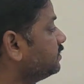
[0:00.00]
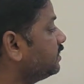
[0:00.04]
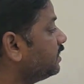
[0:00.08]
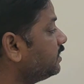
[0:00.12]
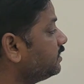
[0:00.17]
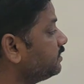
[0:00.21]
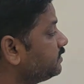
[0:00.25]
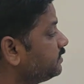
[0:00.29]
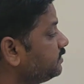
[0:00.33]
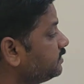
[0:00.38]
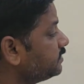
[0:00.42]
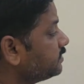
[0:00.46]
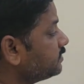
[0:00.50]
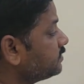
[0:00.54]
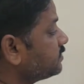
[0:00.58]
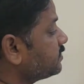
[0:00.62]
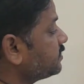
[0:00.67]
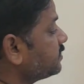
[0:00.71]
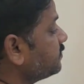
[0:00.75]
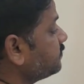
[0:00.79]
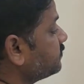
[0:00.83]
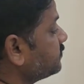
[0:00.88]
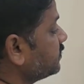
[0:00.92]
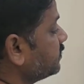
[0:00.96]
And here the
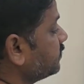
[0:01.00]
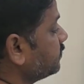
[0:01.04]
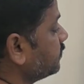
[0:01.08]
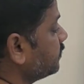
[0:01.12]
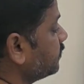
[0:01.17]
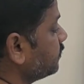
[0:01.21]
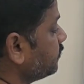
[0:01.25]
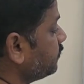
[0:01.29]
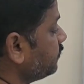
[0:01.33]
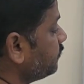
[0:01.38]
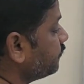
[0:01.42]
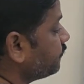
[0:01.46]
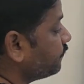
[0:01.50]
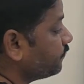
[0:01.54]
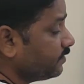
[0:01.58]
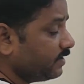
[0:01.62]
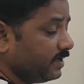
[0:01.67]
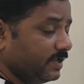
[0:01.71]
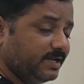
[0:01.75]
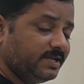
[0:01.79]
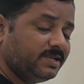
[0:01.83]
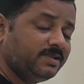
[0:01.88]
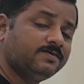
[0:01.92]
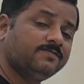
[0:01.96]
same thing. If
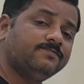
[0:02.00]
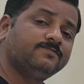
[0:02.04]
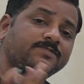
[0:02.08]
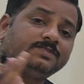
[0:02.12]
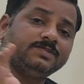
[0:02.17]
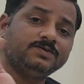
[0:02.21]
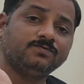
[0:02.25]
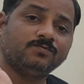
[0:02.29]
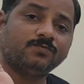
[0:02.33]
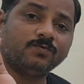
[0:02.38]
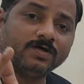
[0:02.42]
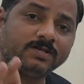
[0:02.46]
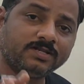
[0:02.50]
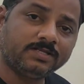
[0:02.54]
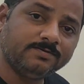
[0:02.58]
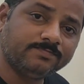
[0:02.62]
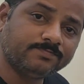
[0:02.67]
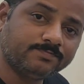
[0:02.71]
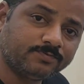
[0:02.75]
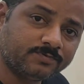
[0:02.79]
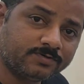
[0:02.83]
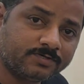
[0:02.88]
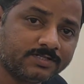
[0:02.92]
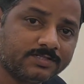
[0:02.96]
any of the one
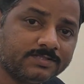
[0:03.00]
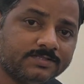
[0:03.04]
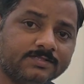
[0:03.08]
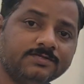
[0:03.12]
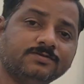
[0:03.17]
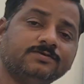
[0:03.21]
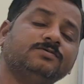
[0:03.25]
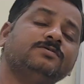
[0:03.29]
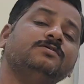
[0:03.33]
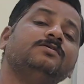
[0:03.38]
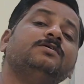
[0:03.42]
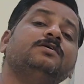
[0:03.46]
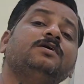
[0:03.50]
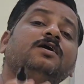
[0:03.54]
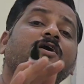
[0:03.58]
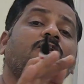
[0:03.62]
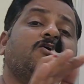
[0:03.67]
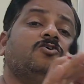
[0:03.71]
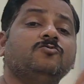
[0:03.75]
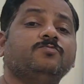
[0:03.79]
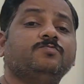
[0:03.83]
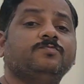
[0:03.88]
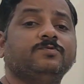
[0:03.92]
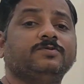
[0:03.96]
input is 0,
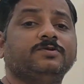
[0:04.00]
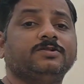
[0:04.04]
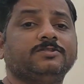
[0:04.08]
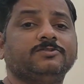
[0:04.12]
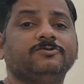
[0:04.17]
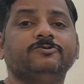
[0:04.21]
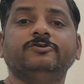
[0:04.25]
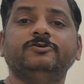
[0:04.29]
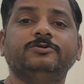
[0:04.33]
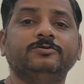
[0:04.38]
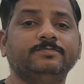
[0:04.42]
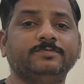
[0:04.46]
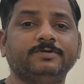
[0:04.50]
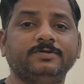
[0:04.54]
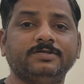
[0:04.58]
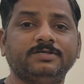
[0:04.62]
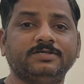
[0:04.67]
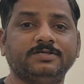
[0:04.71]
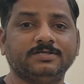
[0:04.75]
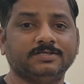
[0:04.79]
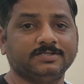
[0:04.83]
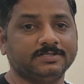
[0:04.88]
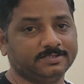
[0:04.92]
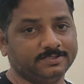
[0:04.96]
output is going to
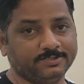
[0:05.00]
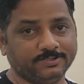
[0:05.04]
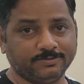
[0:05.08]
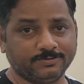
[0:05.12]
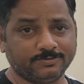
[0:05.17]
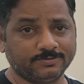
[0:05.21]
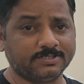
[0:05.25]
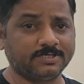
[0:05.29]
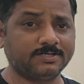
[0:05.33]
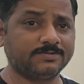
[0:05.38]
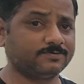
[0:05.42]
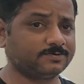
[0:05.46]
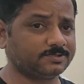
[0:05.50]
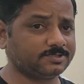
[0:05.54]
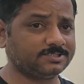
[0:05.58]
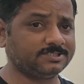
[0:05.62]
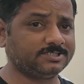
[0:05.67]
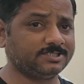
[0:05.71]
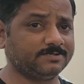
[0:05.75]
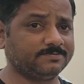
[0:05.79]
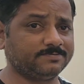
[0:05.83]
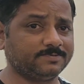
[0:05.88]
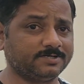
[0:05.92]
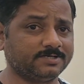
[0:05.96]
be 0. That's what the
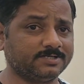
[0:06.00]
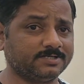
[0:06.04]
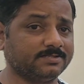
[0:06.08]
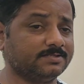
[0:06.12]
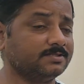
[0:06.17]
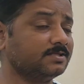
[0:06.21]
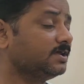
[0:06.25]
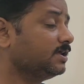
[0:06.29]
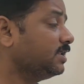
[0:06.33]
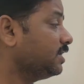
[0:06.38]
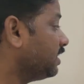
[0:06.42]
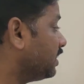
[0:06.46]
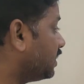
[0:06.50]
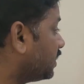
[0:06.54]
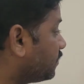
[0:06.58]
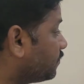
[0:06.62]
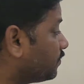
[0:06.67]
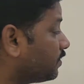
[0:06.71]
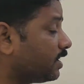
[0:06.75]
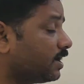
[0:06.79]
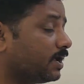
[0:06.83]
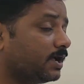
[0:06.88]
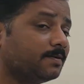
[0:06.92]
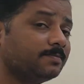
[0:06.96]
statement is.
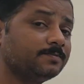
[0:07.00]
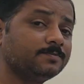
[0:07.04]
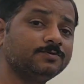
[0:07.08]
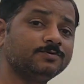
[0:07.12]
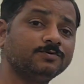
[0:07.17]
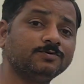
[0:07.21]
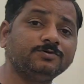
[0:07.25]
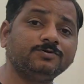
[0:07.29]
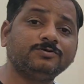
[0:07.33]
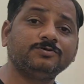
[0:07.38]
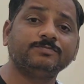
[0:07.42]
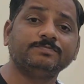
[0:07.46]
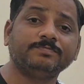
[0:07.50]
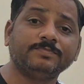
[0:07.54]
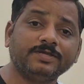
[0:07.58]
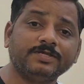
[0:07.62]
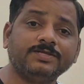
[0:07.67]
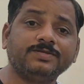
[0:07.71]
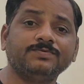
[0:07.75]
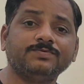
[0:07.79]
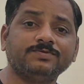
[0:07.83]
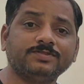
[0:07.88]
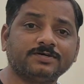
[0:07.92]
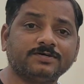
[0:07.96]
Now I am going to
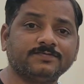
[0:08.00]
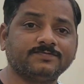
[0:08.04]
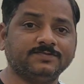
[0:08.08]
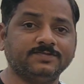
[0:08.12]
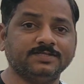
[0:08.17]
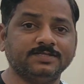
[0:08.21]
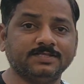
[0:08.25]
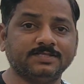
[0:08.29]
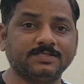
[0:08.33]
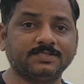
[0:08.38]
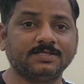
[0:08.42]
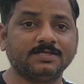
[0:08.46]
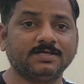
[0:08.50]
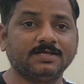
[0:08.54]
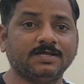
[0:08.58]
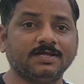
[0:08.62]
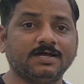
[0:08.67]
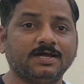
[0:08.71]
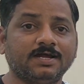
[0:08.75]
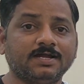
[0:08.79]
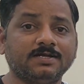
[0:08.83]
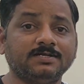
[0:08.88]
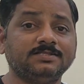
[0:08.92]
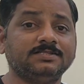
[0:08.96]
make use of this
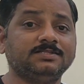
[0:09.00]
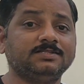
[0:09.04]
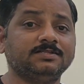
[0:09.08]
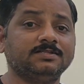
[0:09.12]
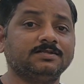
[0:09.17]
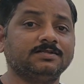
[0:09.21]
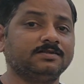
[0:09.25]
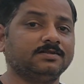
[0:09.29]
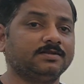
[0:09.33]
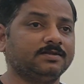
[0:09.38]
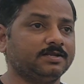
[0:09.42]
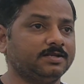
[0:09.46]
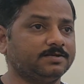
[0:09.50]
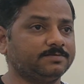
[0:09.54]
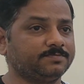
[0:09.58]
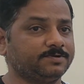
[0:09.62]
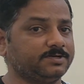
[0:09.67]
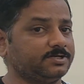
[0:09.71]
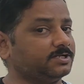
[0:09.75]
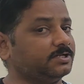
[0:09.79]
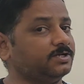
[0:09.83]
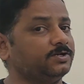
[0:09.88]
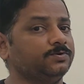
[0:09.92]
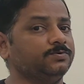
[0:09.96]
and let
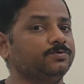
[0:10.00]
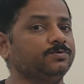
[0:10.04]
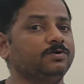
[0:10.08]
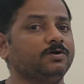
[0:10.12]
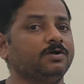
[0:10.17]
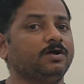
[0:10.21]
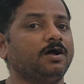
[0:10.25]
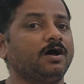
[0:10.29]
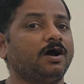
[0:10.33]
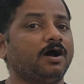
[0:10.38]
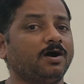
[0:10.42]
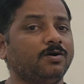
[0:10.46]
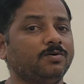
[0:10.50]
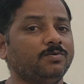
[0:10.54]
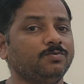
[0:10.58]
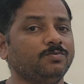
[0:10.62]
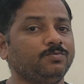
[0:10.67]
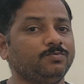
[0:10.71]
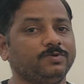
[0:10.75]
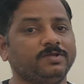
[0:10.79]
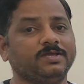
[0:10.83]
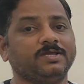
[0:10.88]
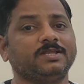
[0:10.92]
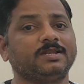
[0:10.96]
me tell you
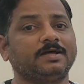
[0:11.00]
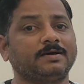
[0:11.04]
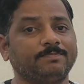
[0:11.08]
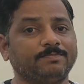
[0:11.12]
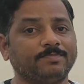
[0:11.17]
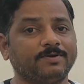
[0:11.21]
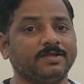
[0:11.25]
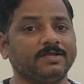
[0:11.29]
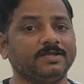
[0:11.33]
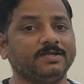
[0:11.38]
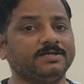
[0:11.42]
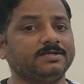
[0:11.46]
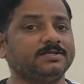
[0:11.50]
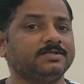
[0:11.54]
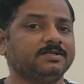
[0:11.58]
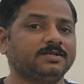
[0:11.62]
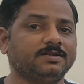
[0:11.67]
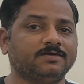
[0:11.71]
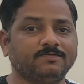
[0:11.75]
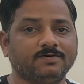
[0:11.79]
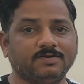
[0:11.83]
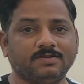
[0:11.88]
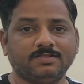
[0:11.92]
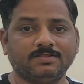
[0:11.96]
how we can apply it
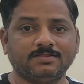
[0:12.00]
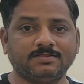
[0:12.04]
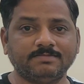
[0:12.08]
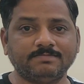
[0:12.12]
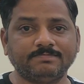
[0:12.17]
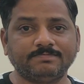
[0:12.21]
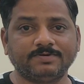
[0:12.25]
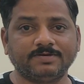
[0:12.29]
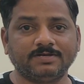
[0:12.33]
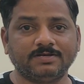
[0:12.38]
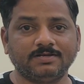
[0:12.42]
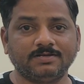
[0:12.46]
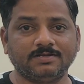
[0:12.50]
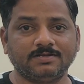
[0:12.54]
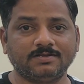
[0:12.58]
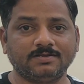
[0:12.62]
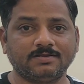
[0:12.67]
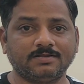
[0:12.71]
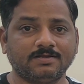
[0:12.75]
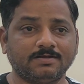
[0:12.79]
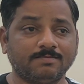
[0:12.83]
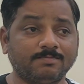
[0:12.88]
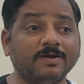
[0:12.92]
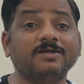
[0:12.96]
in our simple
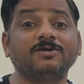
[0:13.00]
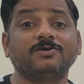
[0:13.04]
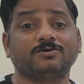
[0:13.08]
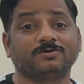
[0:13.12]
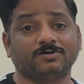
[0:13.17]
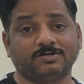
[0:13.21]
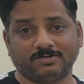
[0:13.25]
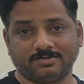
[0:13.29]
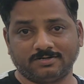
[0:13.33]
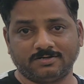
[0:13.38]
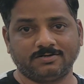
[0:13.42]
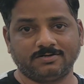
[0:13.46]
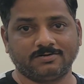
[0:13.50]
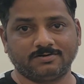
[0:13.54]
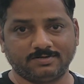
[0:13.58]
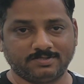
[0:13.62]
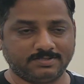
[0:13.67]
microcontroller